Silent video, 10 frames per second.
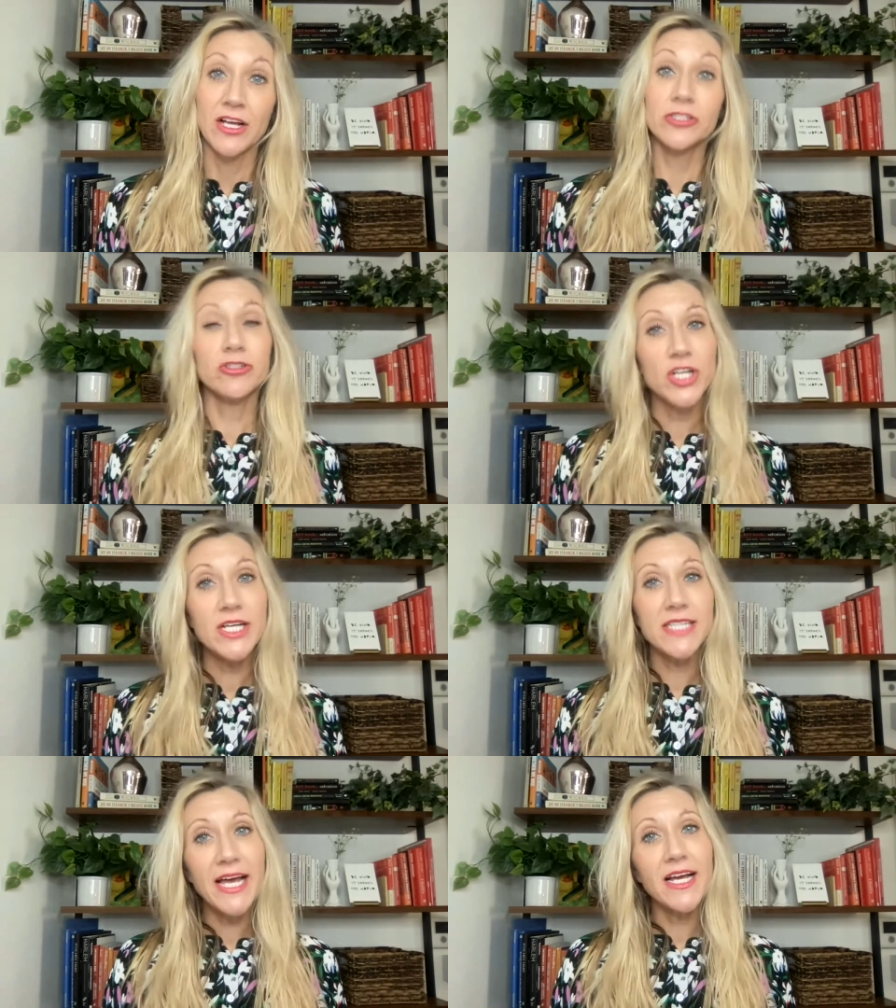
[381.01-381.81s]
So
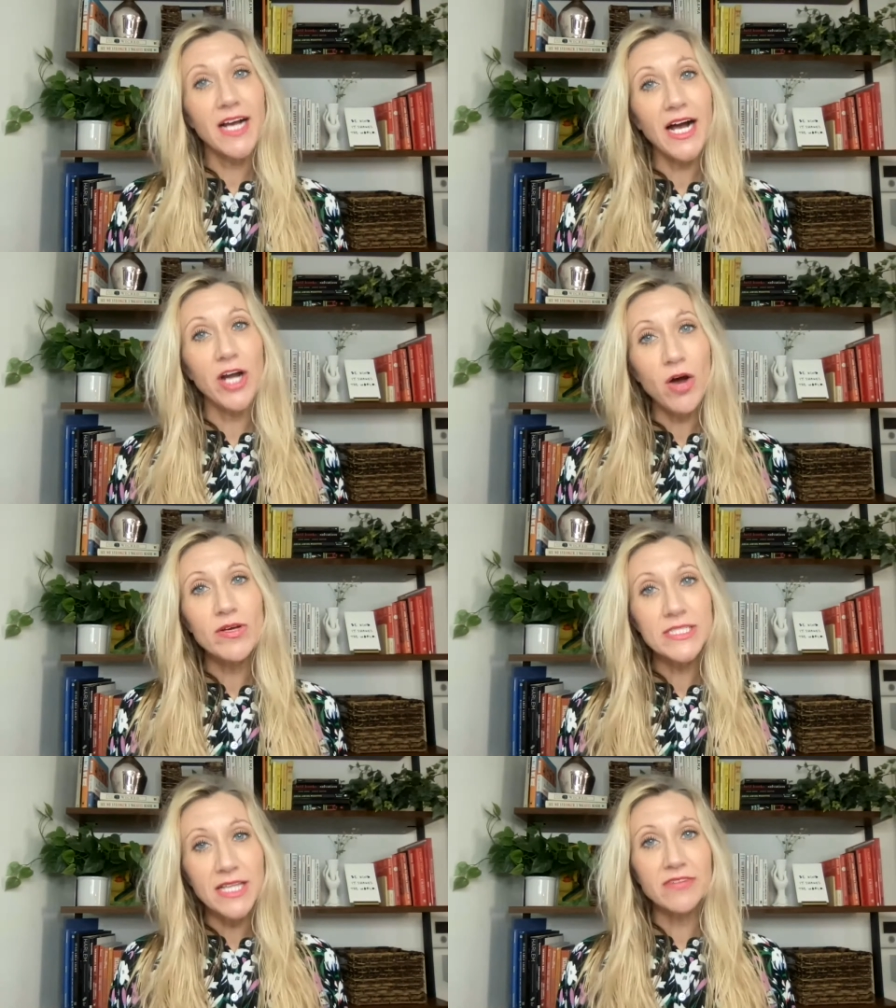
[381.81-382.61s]
just like God
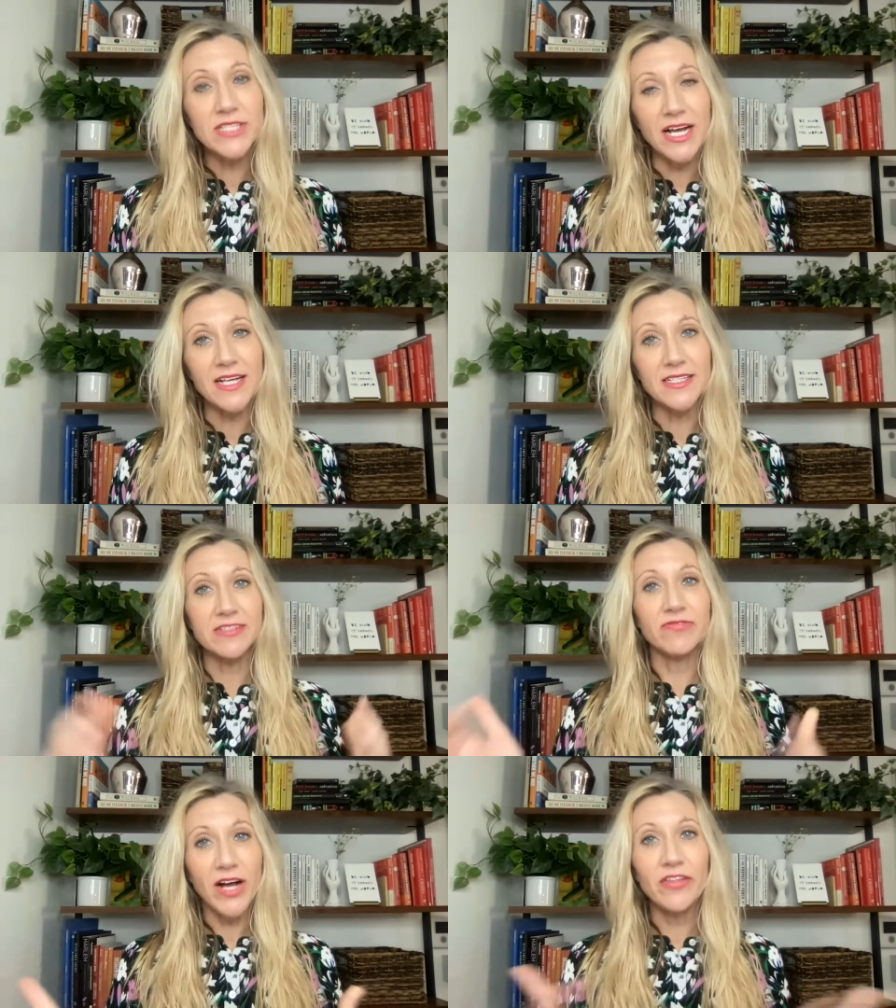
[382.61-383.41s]
always loves us, the
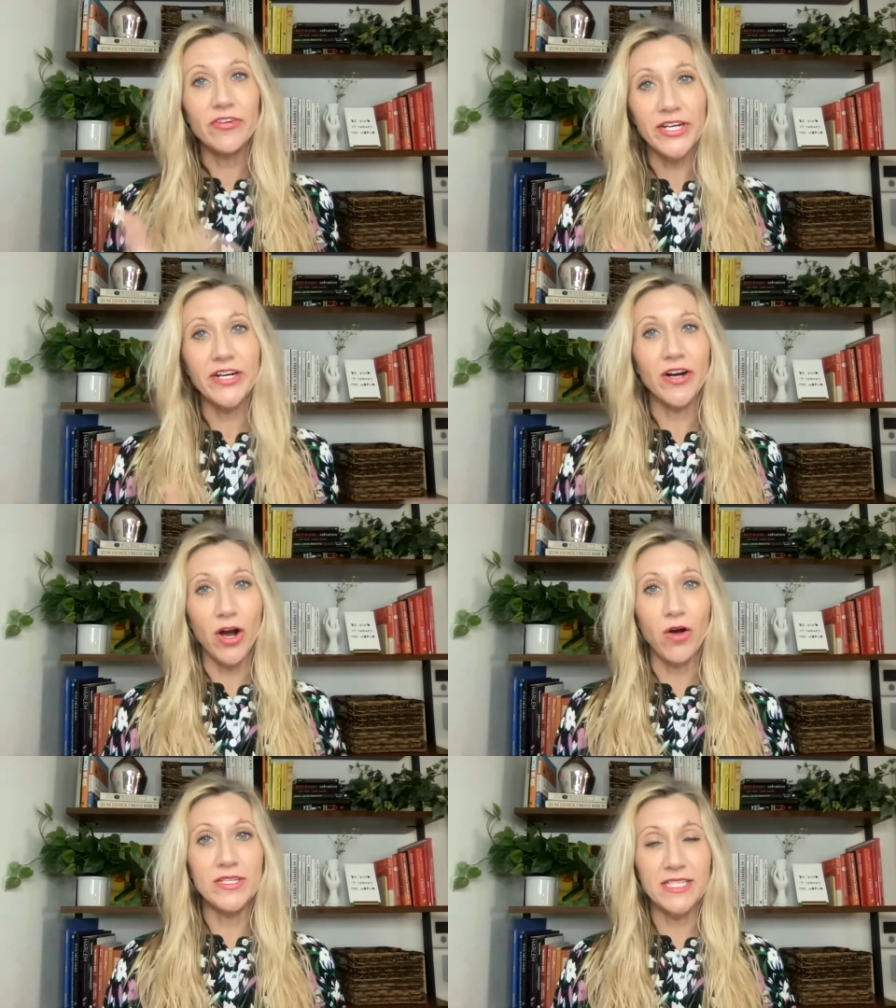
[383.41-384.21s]
father here
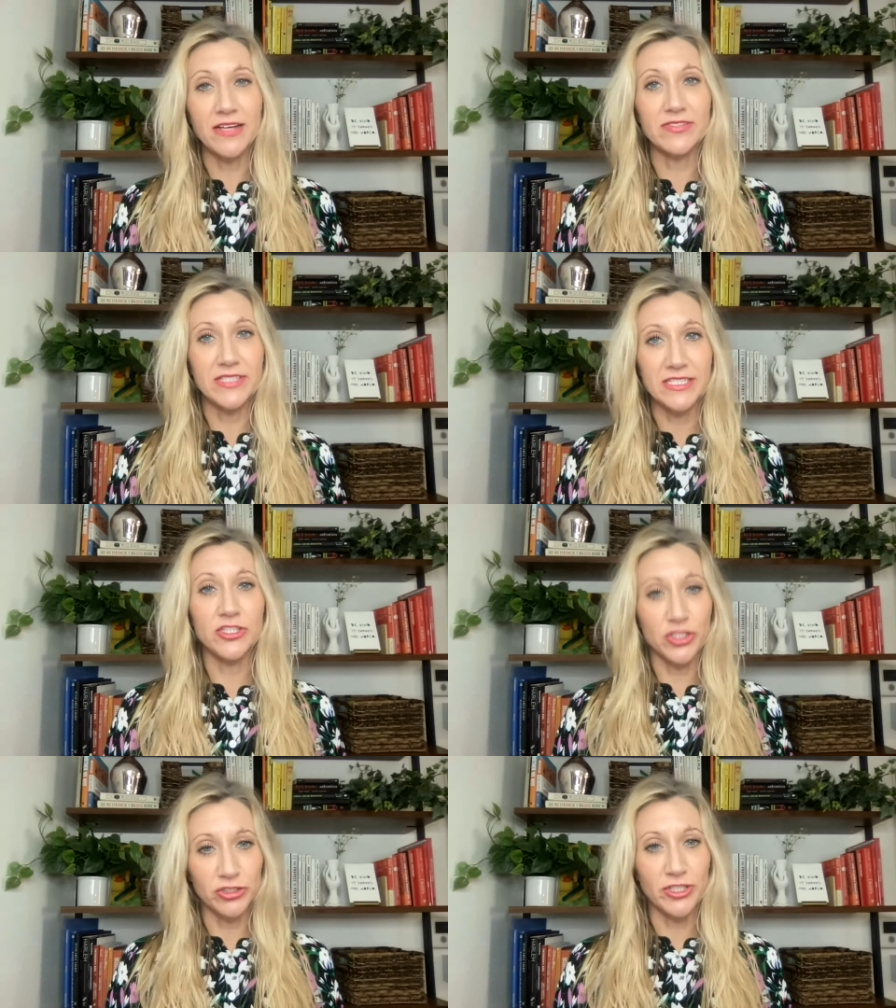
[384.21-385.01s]
always loves his
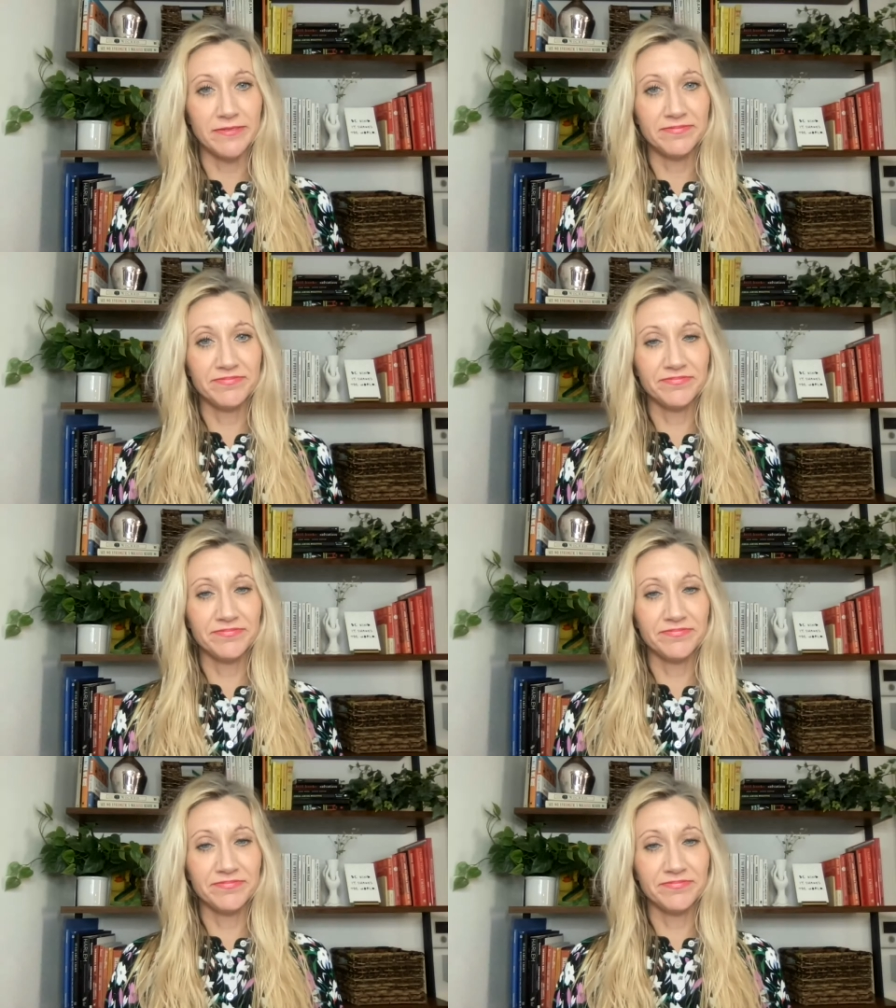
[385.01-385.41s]
children.